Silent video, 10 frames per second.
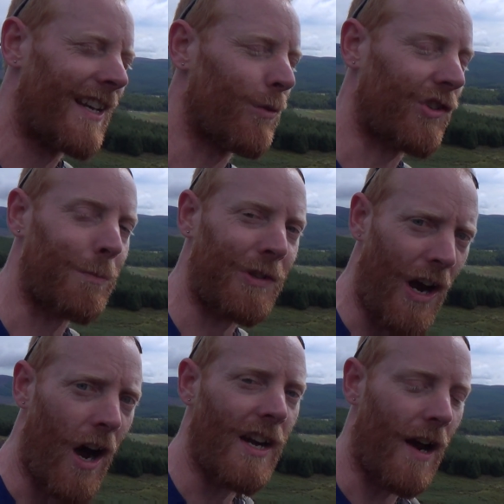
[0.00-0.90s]
and it would
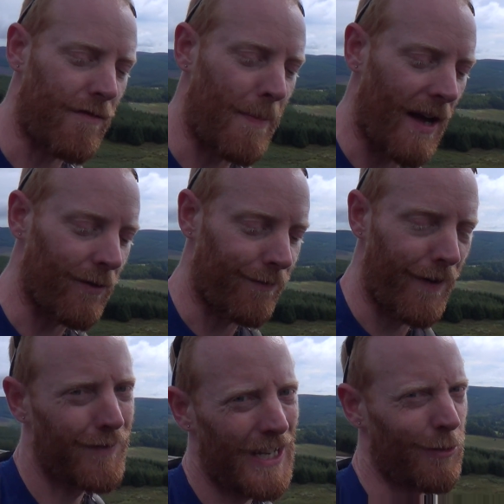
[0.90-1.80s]
subside after about
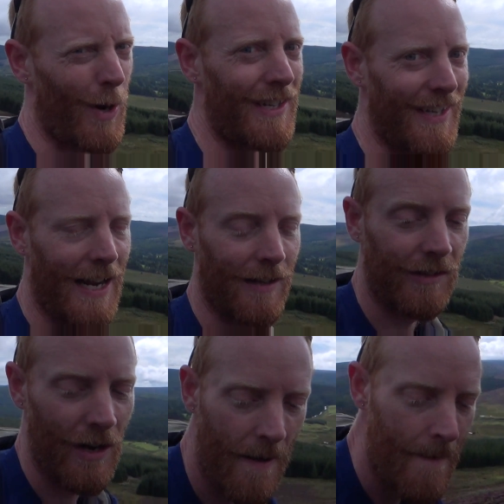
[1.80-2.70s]
15-20 seconds.